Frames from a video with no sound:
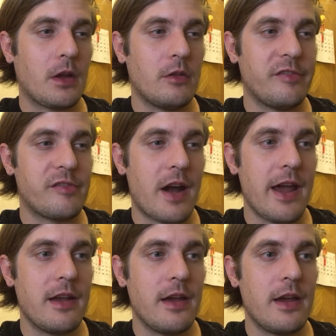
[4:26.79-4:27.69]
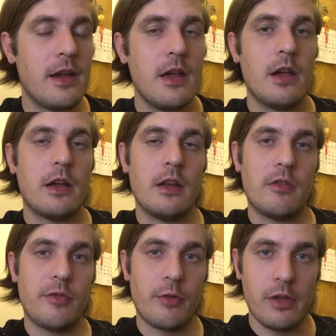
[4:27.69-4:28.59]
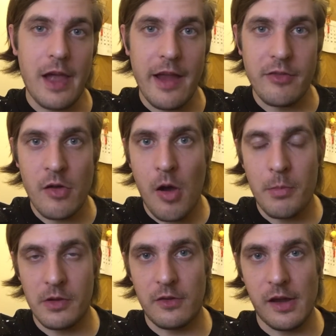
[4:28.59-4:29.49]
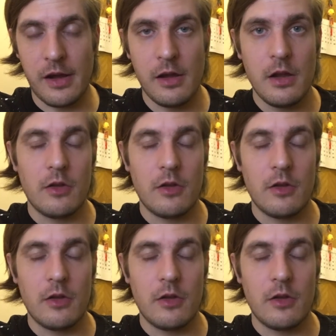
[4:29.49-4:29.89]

the Friday is for live commenting